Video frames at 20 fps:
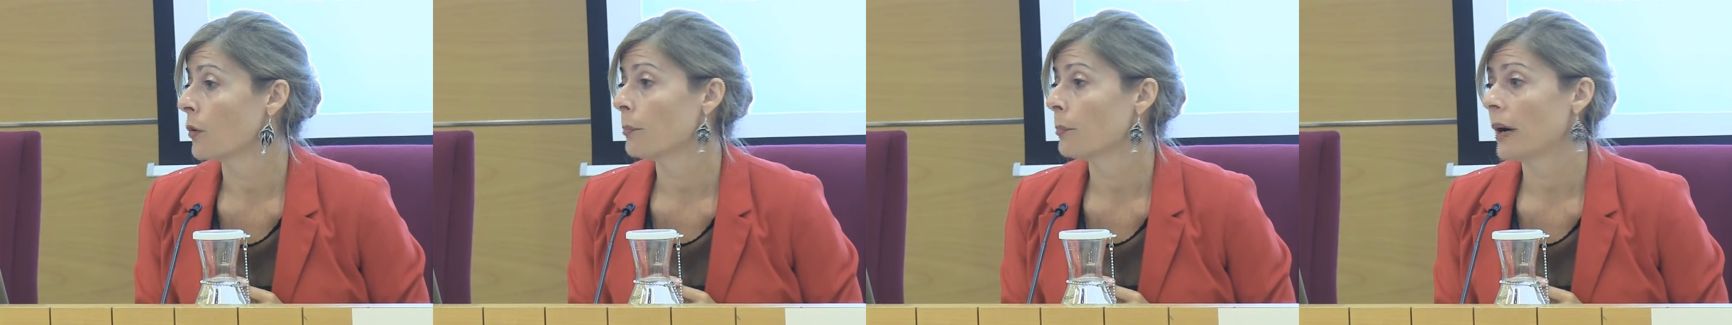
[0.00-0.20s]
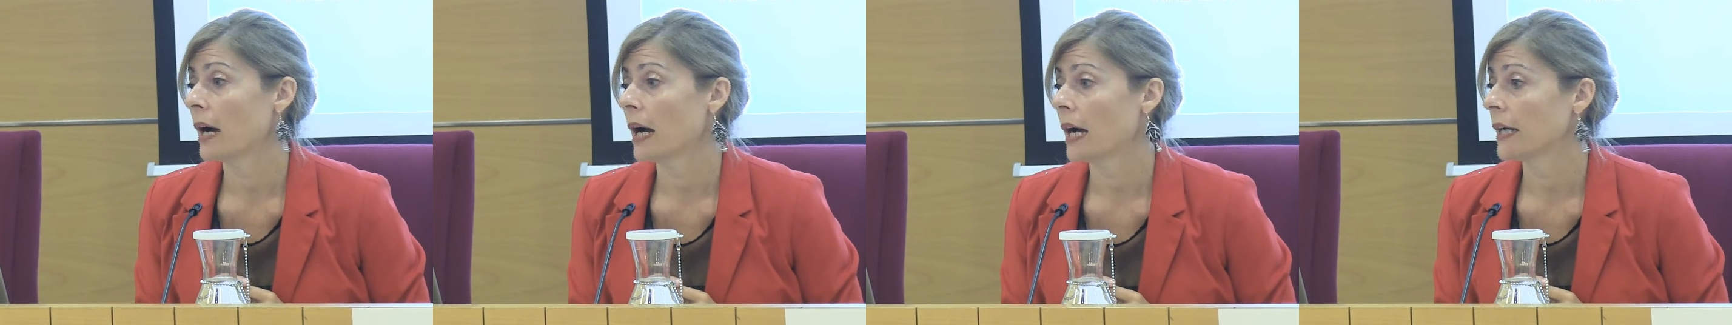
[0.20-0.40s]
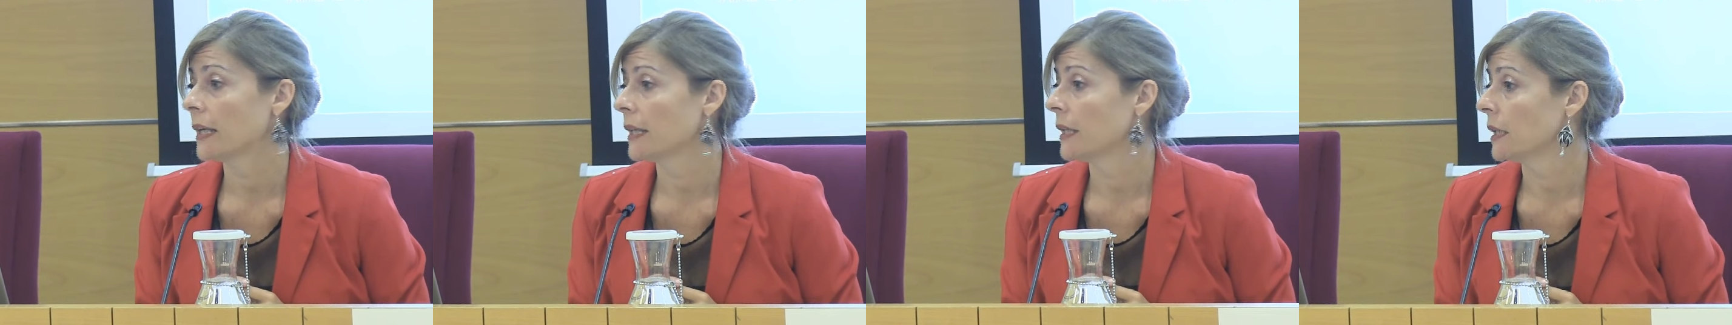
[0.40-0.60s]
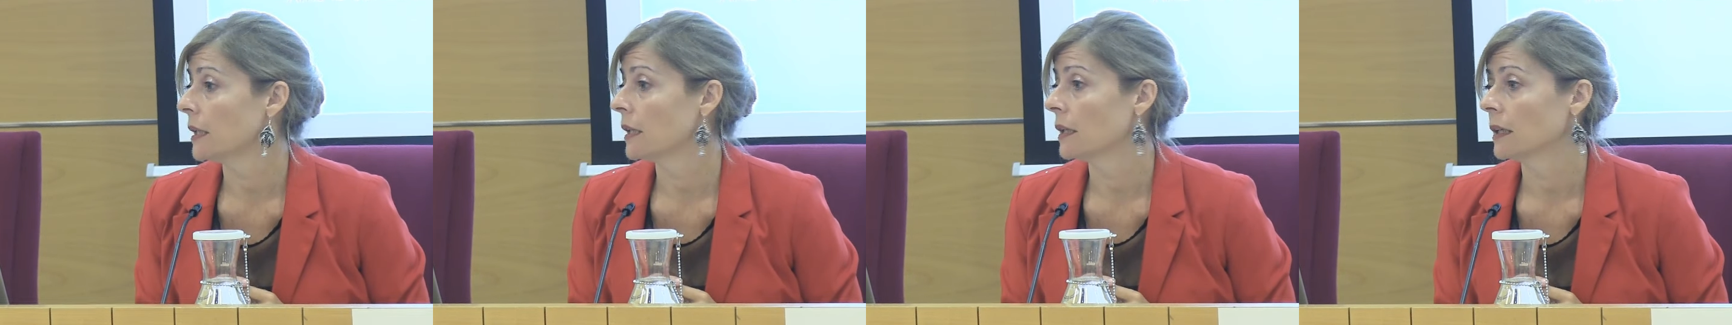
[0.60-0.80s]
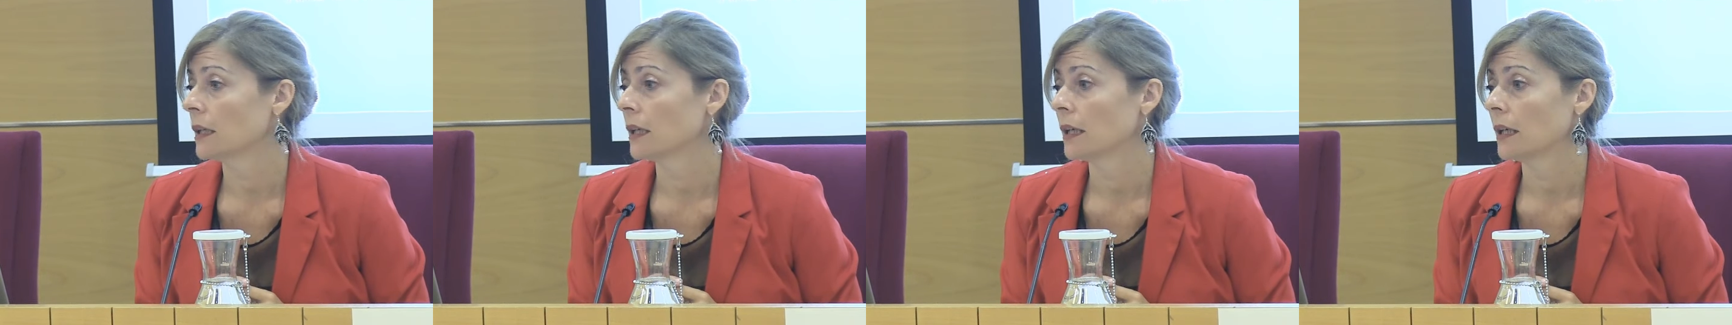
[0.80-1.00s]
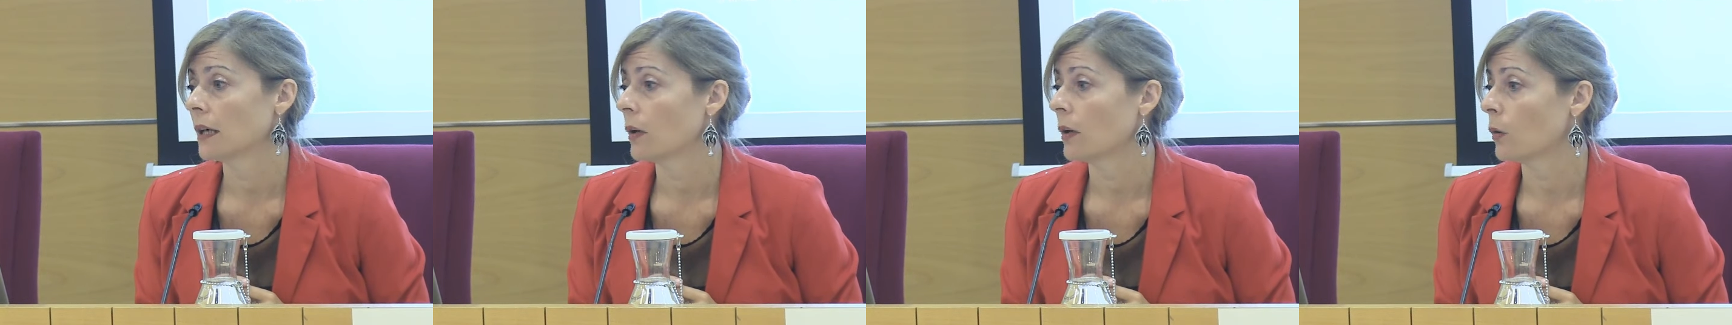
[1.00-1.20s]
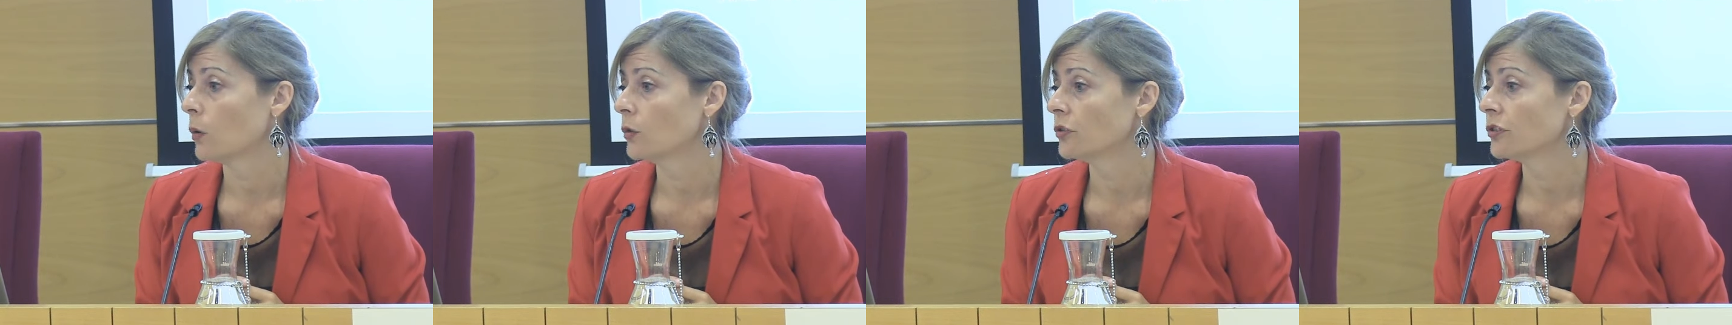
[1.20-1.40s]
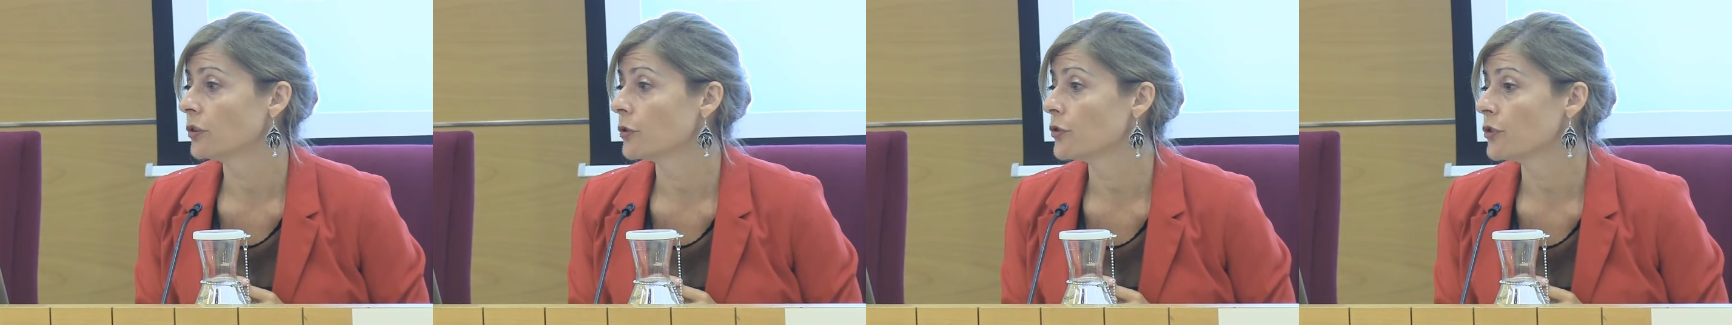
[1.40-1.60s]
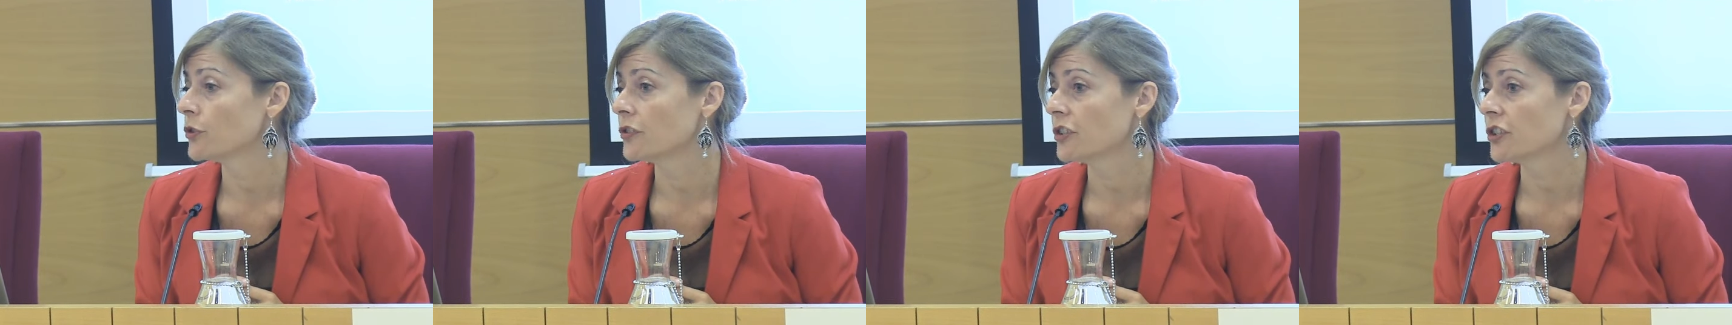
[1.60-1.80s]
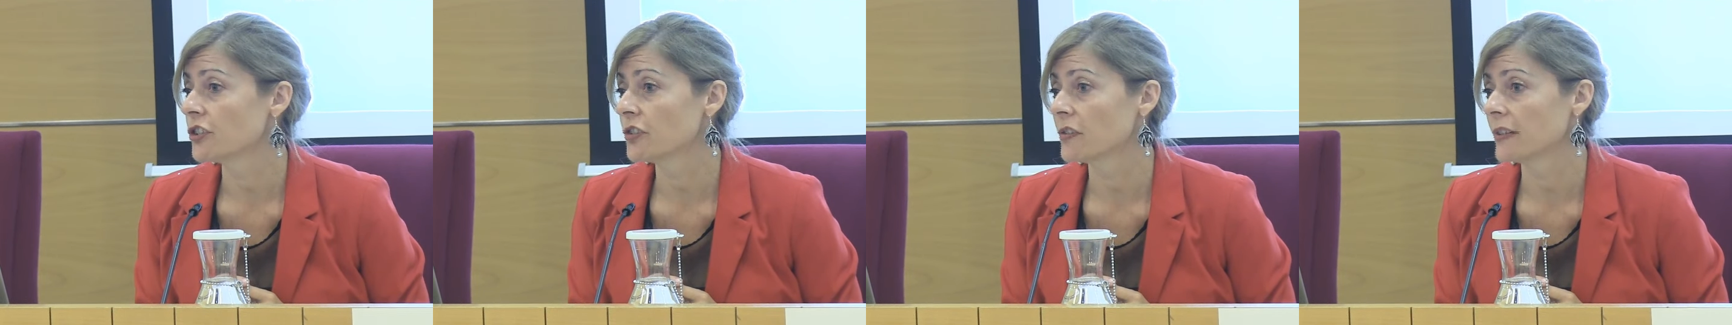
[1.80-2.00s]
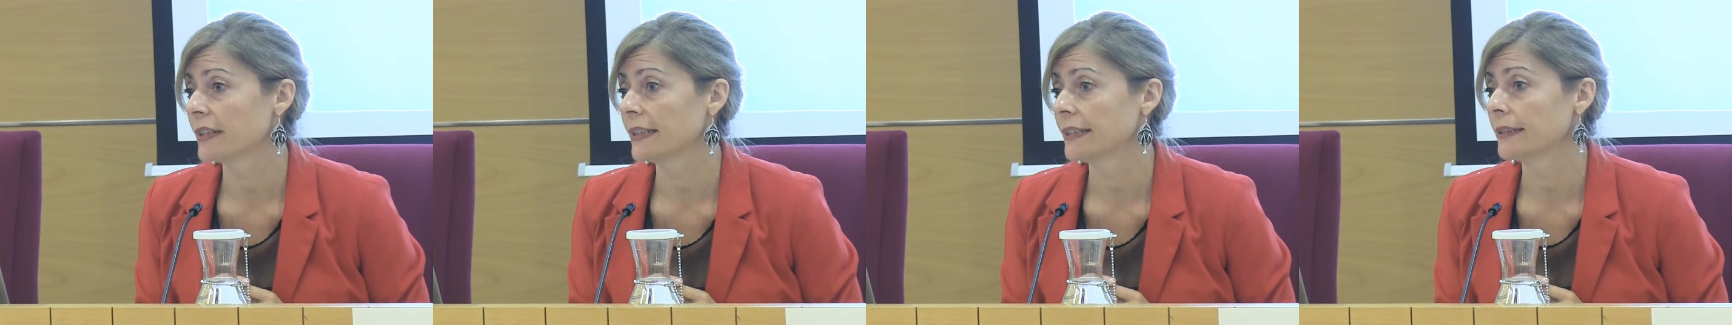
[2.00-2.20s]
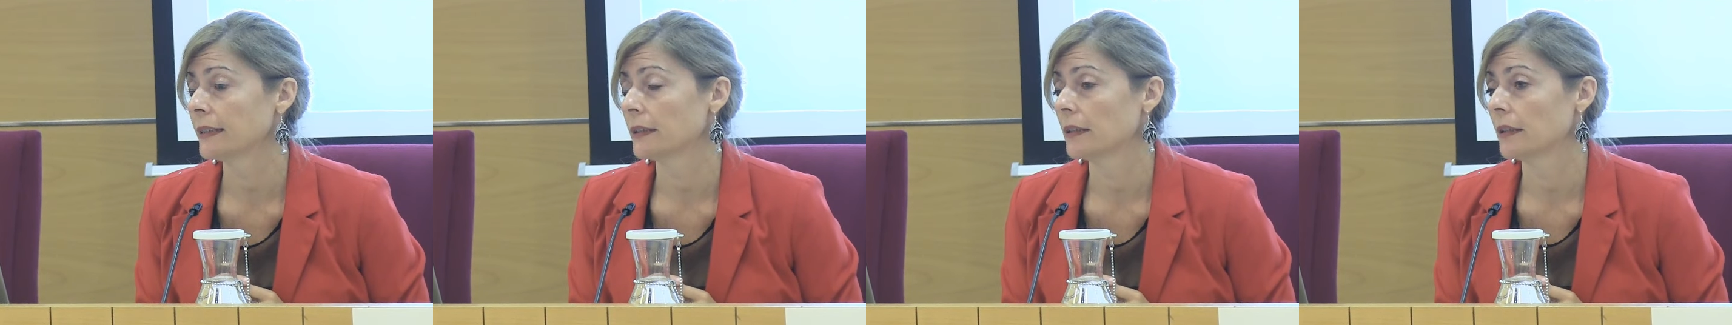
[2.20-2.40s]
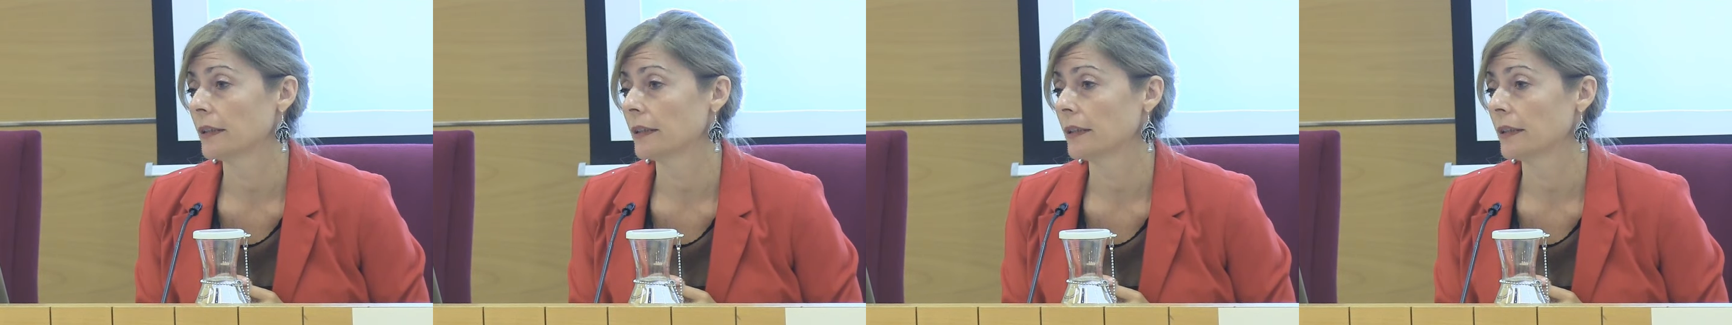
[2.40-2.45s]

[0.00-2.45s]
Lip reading: by also judiciary,